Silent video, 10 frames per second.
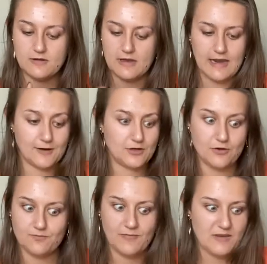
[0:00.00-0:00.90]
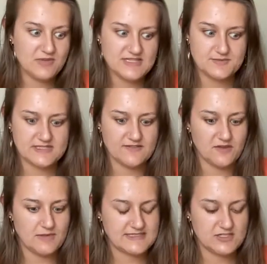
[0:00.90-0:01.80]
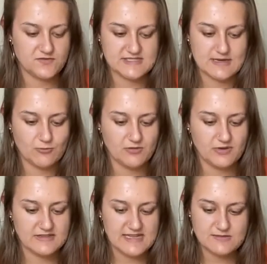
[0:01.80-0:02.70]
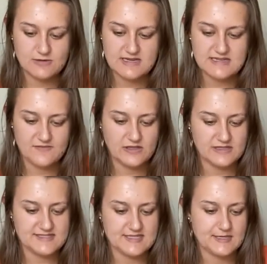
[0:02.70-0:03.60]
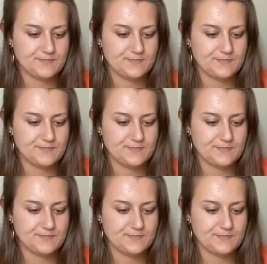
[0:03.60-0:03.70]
I don't know, might be a specific message for someone, but that's what I definitely see.